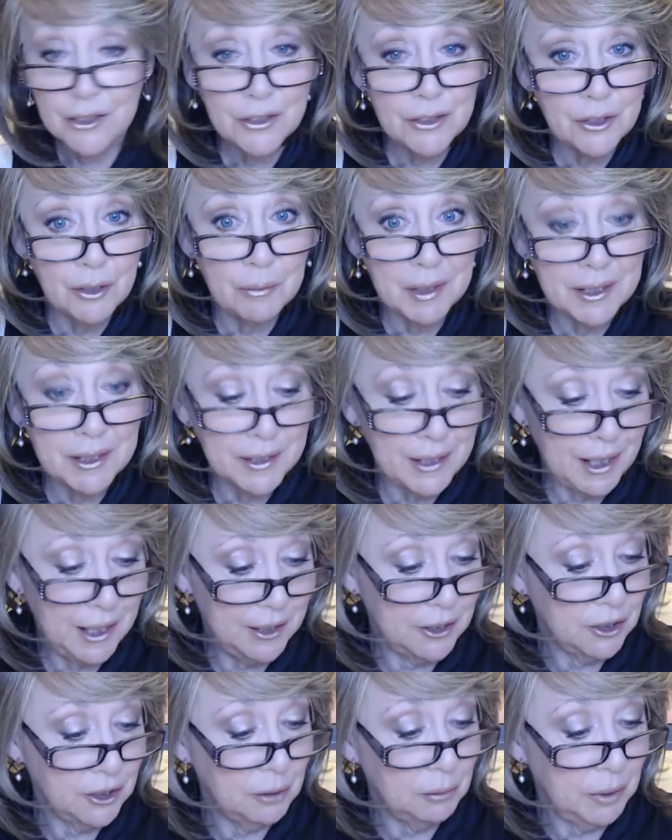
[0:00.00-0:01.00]
So I'm
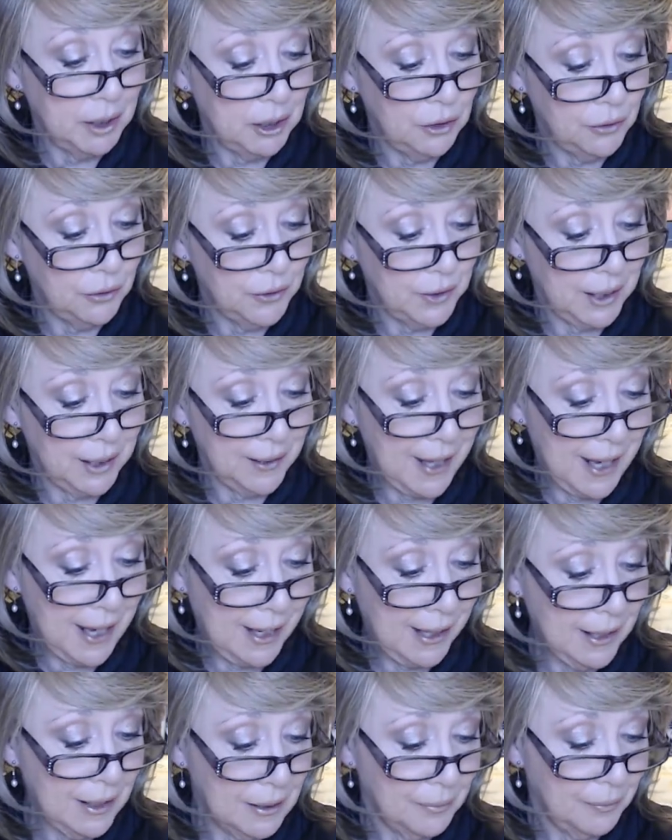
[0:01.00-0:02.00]
excited to be using that.